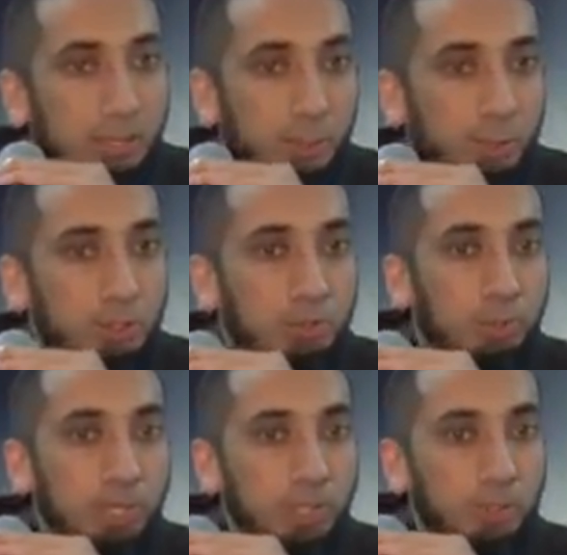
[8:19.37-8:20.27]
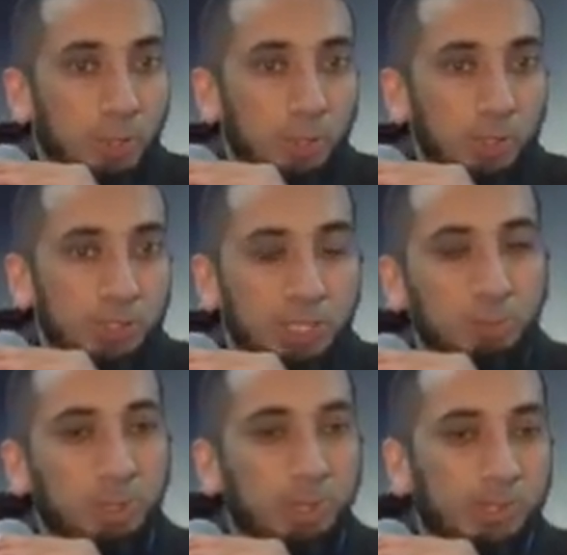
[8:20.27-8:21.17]
And so she replaced Joel
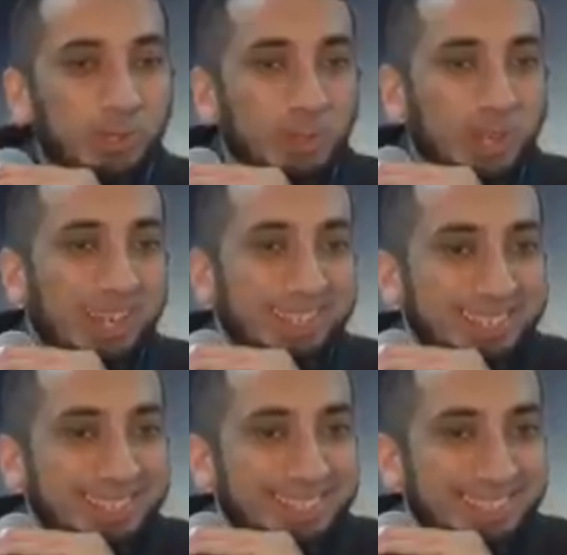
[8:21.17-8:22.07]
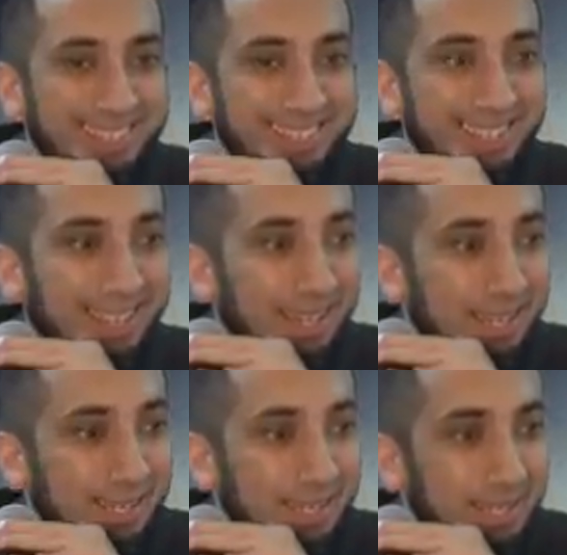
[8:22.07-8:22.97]
Osteen with Dars al-Quran.
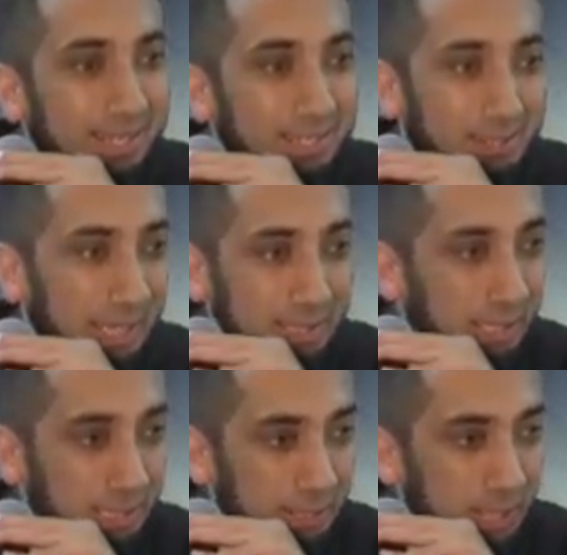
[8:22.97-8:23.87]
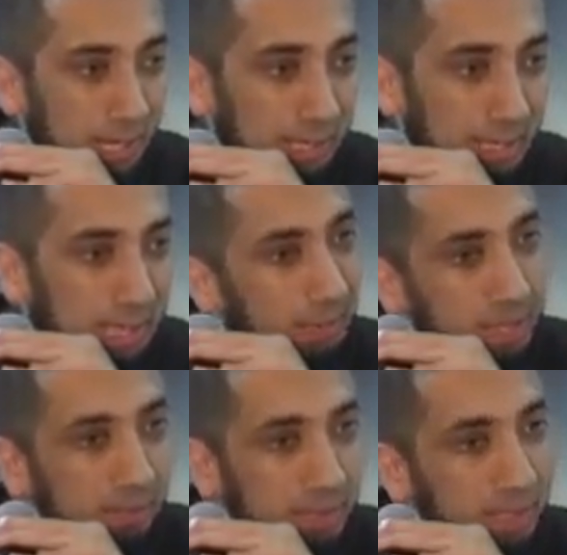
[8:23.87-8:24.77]
And she hasn't taken Shahada yet, but
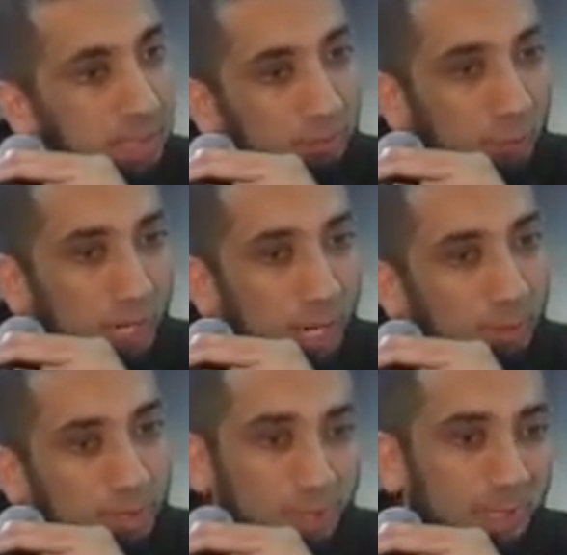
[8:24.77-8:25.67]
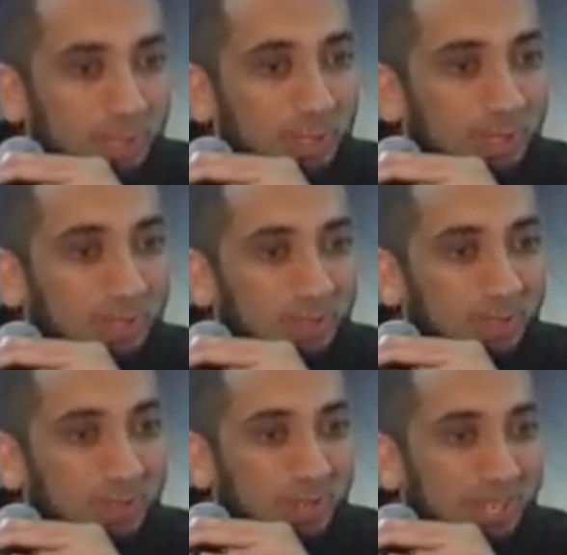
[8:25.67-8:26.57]
every Sunday, 4 hours, she's listening to
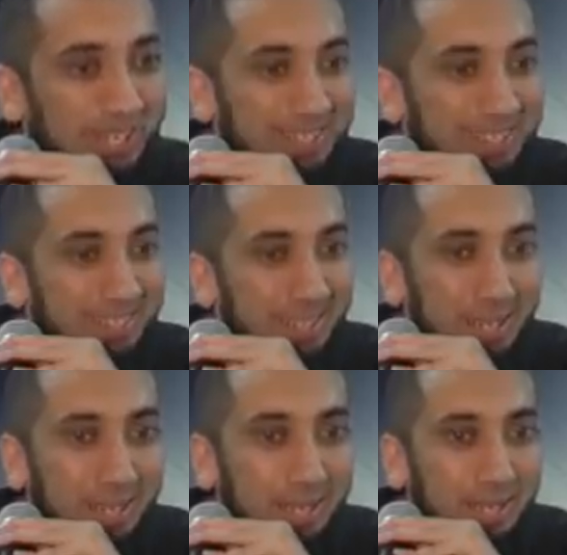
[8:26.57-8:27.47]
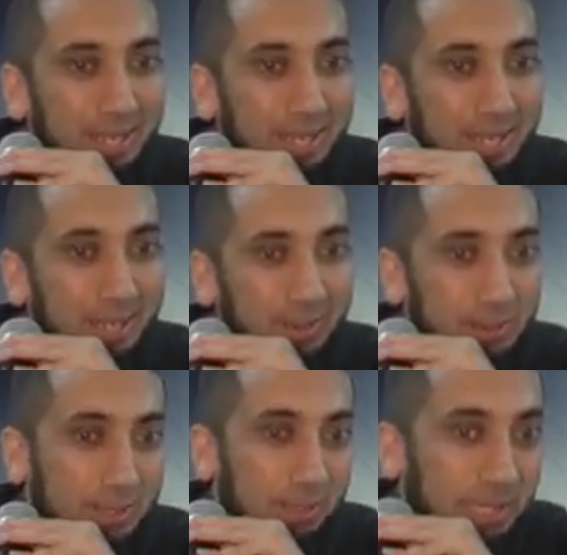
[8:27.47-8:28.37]
Tafsir al-Quran.
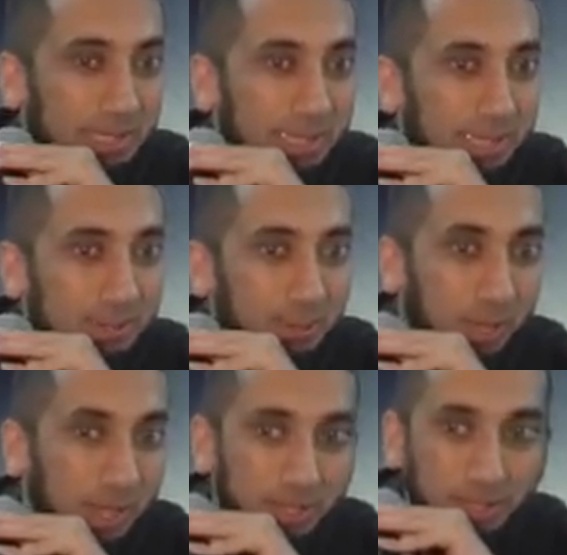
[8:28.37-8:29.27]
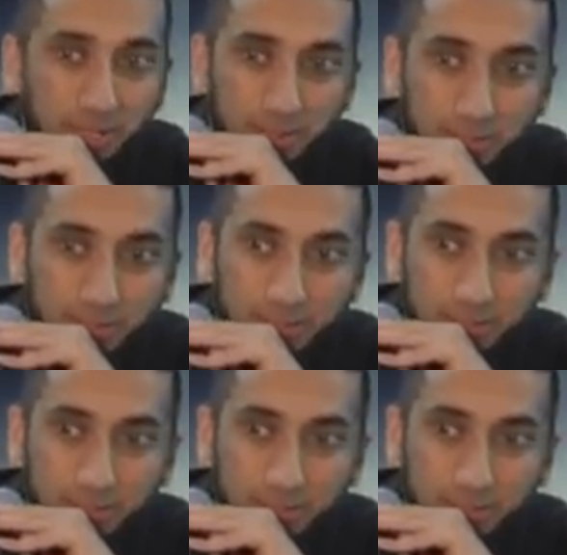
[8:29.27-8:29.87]
Which is amazing, subhanallah.